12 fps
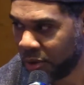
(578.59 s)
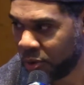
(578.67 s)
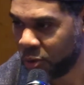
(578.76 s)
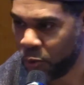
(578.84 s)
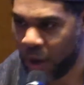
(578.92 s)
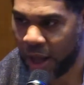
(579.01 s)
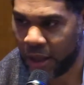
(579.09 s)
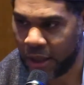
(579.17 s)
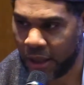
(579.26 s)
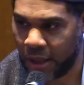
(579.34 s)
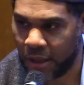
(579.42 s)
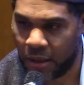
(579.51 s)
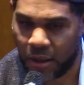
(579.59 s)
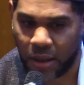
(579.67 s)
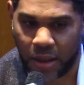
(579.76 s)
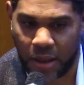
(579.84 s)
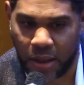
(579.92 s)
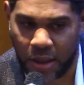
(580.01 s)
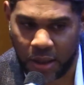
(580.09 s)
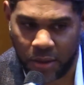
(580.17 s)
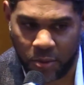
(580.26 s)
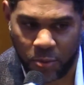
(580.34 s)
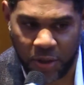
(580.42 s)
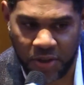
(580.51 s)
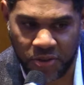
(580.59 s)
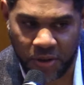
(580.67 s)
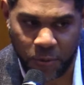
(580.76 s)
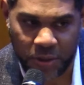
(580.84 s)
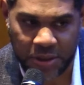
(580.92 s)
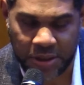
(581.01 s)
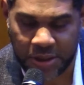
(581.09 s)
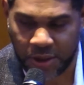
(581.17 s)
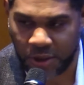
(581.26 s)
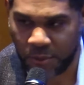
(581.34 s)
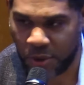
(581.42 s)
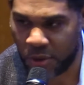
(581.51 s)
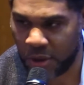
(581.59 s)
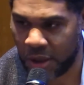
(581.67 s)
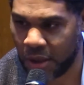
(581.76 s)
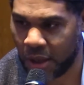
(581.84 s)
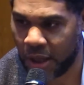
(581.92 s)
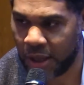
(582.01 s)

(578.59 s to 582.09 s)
to rally and raise our voices as a community.